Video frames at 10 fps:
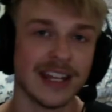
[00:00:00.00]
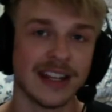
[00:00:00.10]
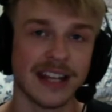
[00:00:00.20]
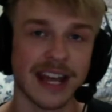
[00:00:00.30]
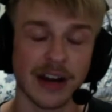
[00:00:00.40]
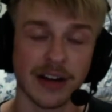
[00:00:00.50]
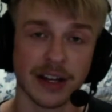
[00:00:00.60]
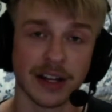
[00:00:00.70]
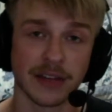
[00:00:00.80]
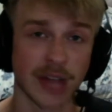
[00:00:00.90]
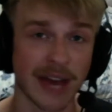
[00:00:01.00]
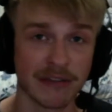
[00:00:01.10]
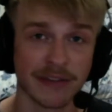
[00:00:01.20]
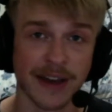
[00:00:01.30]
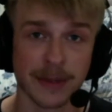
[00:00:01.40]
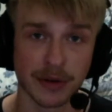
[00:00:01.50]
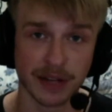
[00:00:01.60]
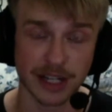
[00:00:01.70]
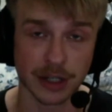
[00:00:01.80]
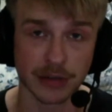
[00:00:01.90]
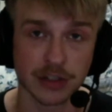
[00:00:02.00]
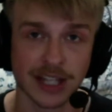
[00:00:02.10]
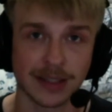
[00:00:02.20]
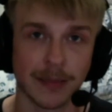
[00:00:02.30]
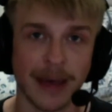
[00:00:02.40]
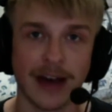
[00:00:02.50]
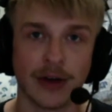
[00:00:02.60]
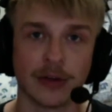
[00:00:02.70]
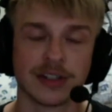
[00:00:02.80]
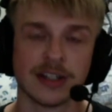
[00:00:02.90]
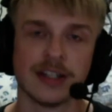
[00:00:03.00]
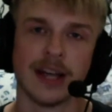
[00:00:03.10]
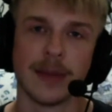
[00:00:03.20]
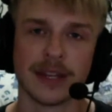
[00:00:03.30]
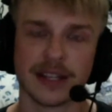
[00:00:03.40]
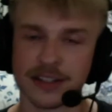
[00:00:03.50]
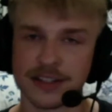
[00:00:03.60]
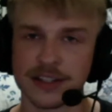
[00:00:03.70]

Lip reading: the area. If you haven't found them already, go check them out because you